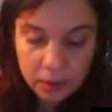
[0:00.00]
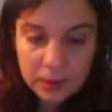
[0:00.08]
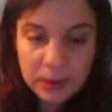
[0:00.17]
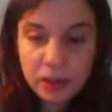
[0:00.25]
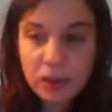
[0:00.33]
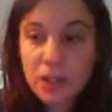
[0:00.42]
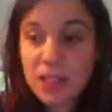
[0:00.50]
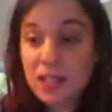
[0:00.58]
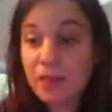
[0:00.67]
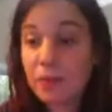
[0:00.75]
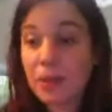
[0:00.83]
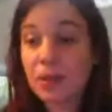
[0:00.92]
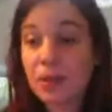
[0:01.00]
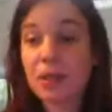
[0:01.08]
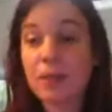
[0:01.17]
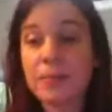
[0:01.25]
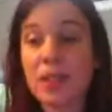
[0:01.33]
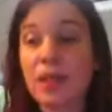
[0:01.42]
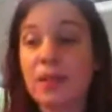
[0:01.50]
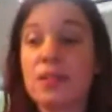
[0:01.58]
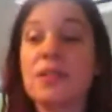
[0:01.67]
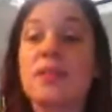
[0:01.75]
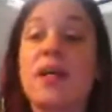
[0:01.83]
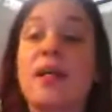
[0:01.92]
or see if we can all come together and
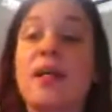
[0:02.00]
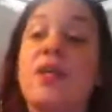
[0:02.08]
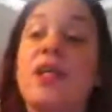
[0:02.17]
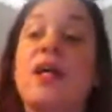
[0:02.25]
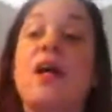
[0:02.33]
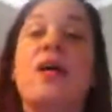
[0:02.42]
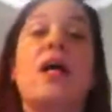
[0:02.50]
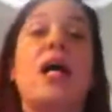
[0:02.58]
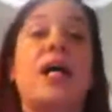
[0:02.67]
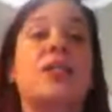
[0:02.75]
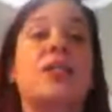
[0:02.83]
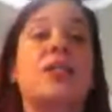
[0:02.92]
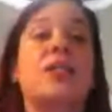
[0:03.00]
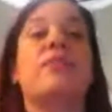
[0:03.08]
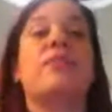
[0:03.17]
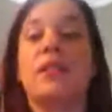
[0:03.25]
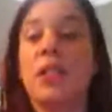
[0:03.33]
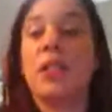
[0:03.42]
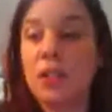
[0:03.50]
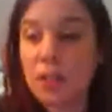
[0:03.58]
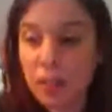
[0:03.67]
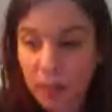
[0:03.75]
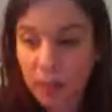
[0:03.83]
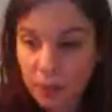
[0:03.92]
decide if we are actually finally
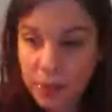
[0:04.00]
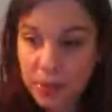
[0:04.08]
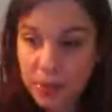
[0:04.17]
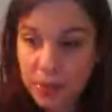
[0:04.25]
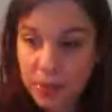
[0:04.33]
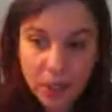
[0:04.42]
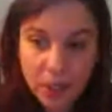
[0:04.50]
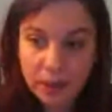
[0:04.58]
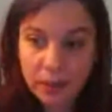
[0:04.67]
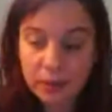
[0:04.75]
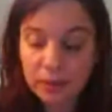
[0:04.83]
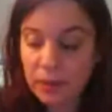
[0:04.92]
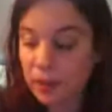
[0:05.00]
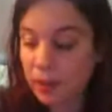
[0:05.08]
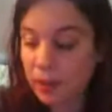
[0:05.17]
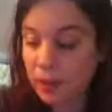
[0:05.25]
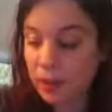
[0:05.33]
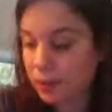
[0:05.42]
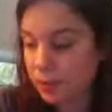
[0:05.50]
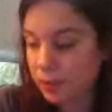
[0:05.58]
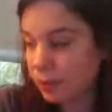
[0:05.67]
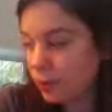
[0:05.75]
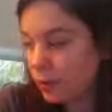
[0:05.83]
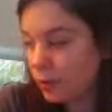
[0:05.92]
using Trello, and then we
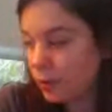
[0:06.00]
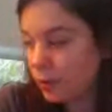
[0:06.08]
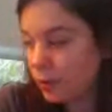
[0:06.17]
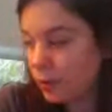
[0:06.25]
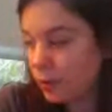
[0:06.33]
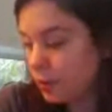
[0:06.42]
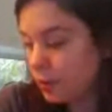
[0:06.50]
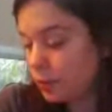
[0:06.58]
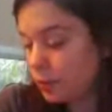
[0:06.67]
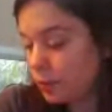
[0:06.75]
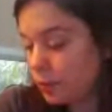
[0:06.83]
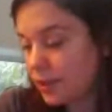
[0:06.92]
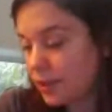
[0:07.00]
talk to